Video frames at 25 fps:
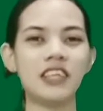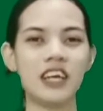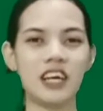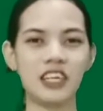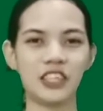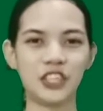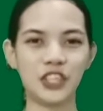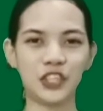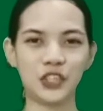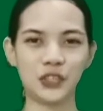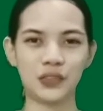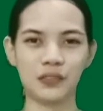
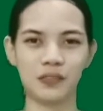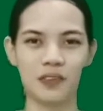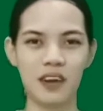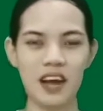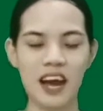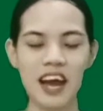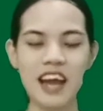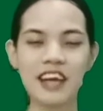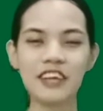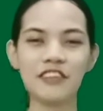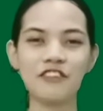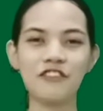That's
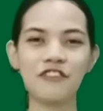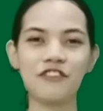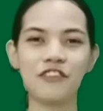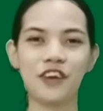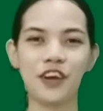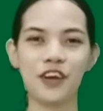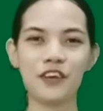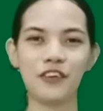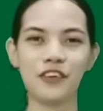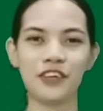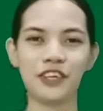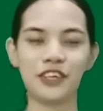right,
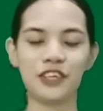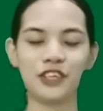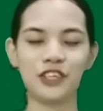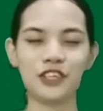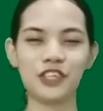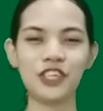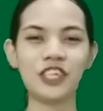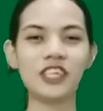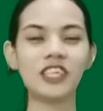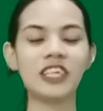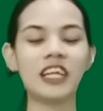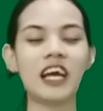very
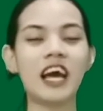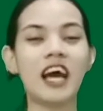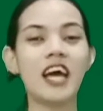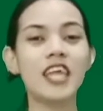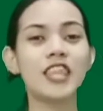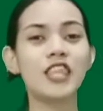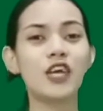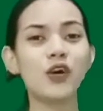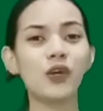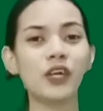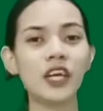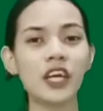good.
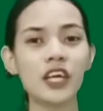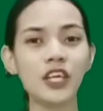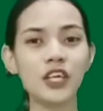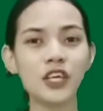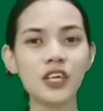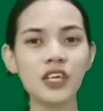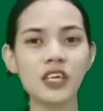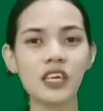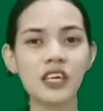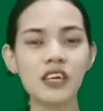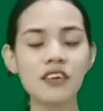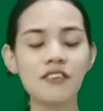Now
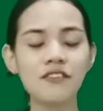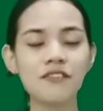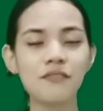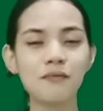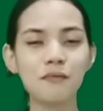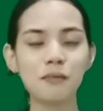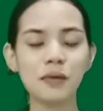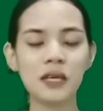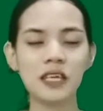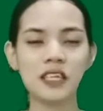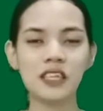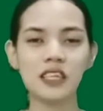can you
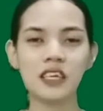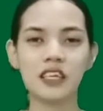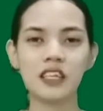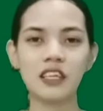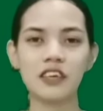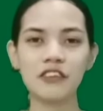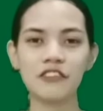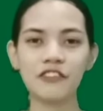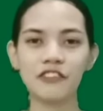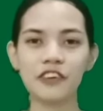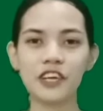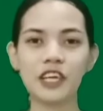give me
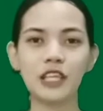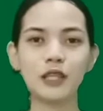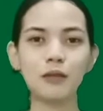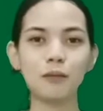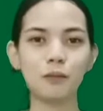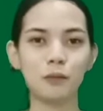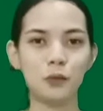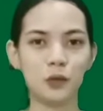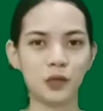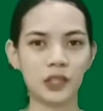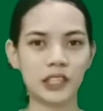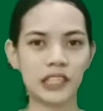the
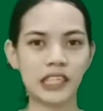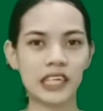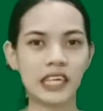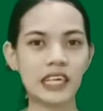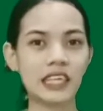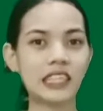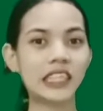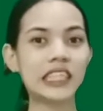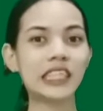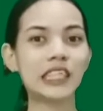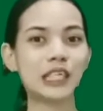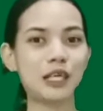different
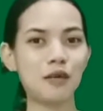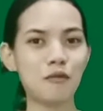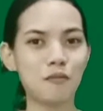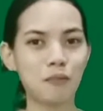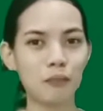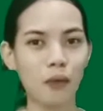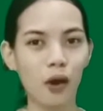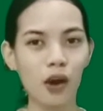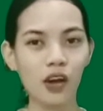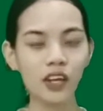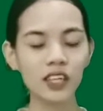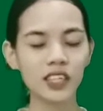musical
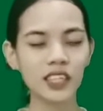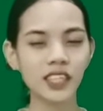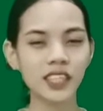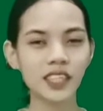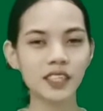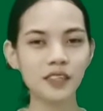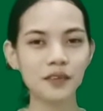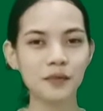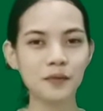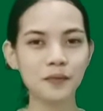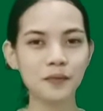symbols?